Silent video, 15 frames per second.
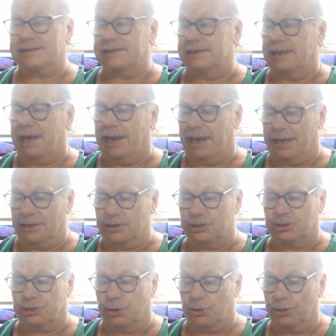it and
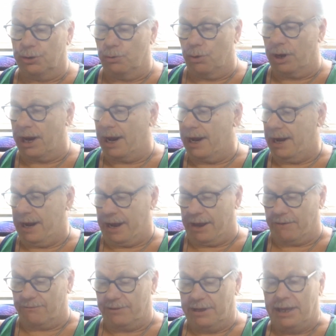show you what I
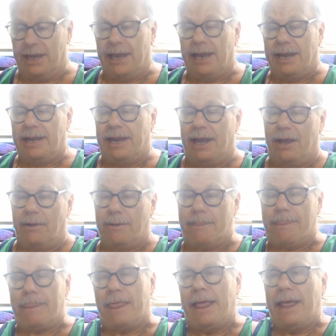have. Now,
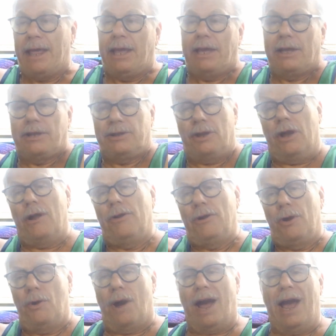y'all
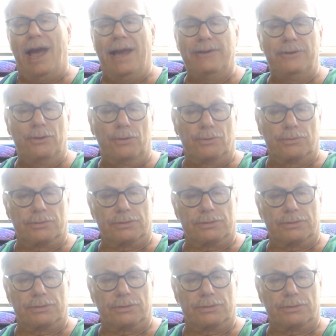know I don't